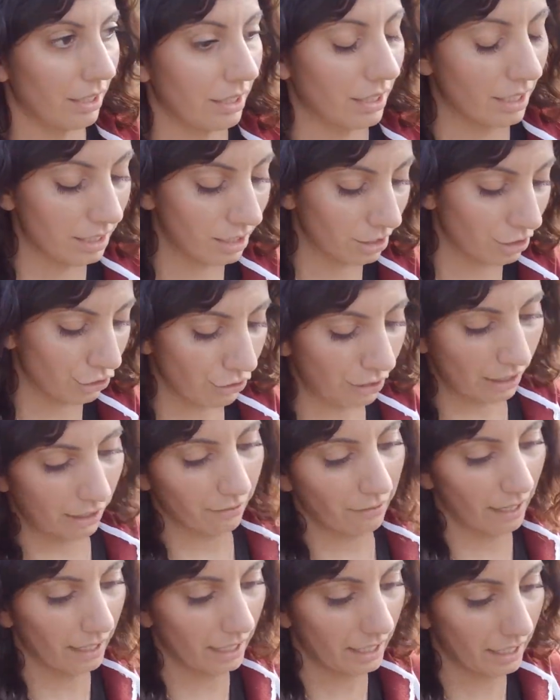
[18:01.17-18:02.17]
This
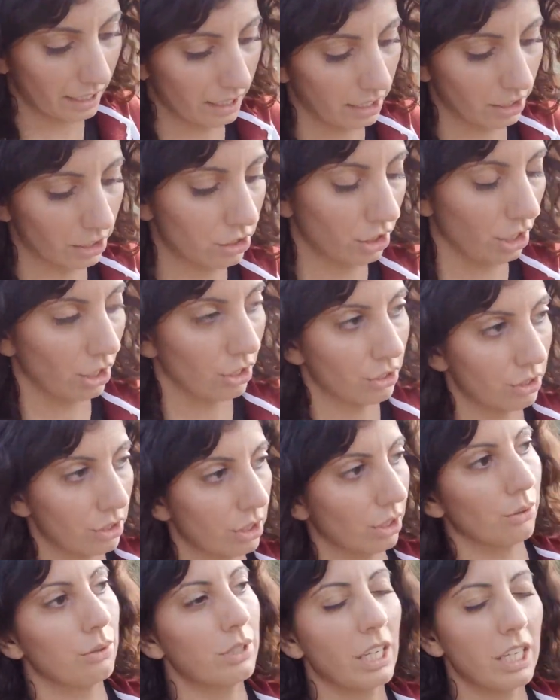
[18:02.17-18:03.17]
trail right here,
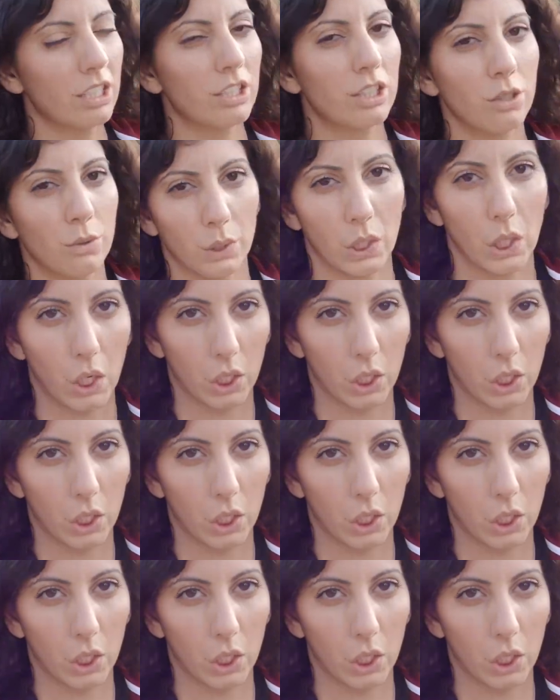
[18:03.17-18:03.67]
Johnstone, takes you